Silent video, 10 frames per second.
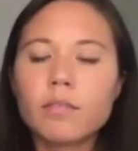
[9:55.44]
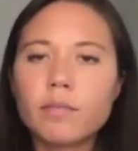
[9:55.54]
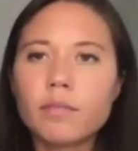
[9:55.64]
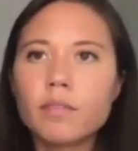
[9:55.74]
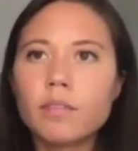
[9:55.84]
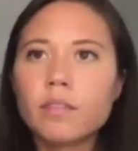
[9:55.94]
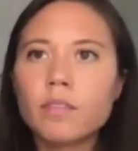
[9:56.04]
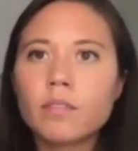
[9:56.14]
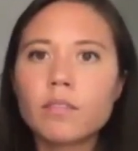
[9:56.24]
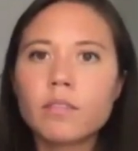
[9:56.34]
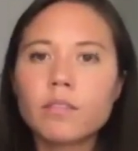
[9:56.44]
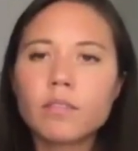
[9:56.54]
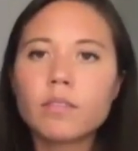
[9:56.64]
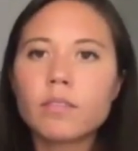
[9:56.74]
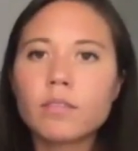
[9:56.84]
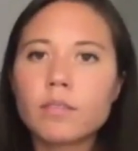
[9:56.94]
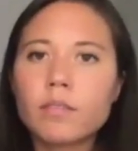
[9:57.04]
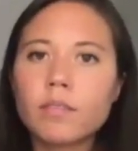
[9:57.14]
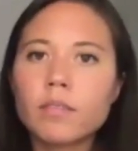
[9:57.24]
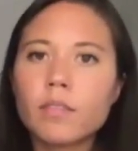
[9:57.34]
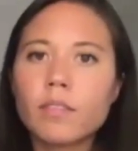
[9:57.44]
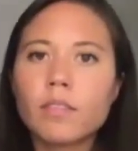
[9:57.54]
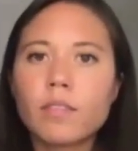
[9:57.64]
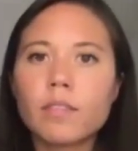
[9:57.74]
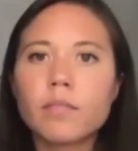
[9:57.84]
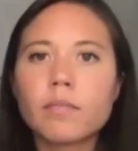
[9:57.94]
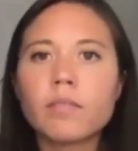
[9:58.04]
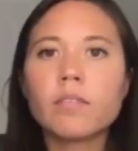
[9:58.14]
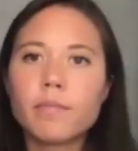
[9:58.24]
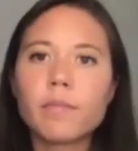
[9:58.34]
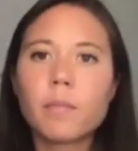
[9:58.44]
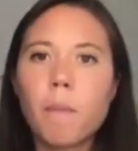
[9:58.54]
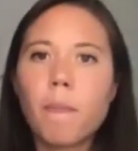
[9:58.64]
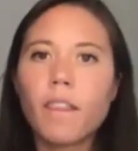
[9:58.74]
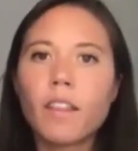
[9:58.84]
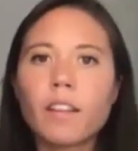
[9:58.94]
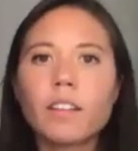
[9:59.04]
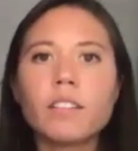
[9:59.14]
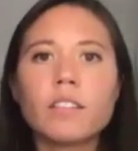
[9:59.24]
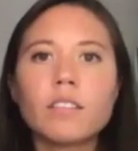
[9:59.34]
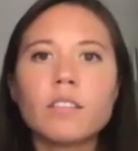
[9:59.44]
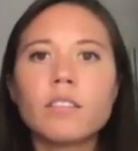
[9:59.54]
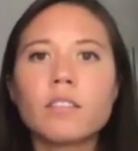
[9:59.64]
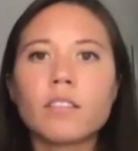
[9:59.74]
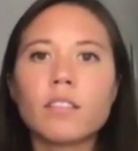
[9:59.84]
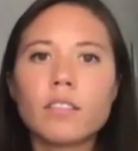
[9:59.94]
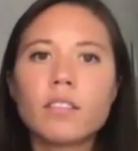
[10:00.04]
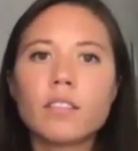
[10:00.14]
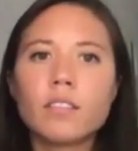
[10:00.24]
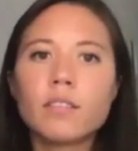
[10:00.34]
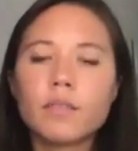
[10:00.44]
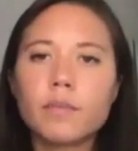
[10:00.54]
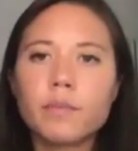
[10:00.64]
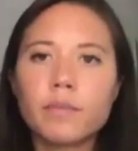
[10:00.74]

(not speaking)